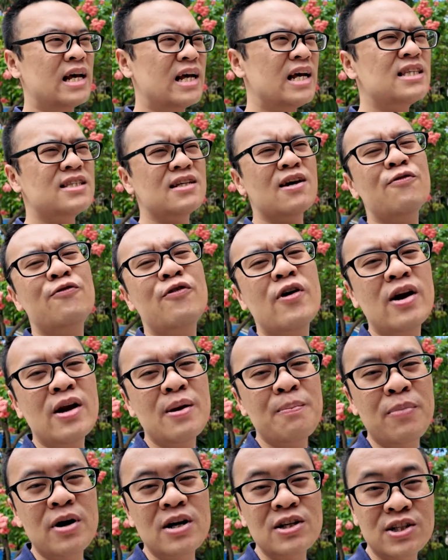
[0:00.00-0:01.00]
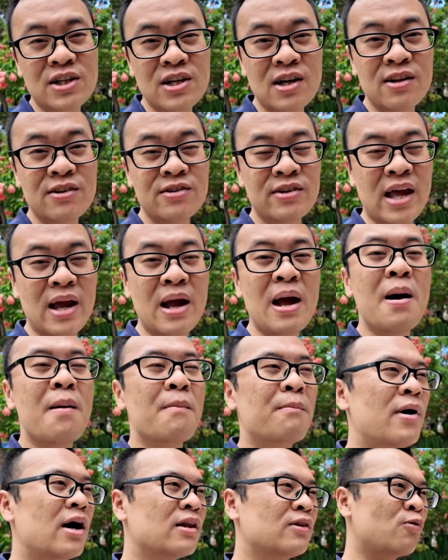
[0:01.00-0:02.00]
It's a very personal thing,
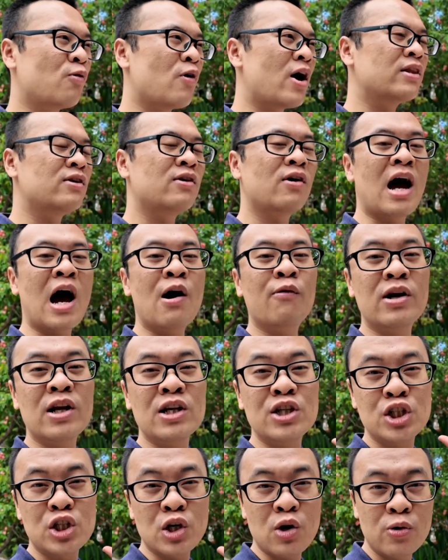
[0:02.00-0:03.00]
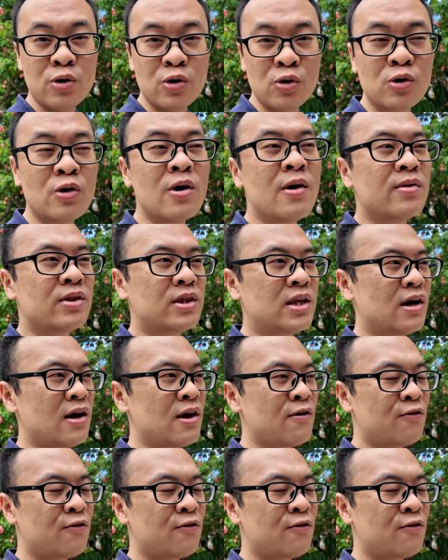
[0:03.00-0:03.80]
but rather I want to show you the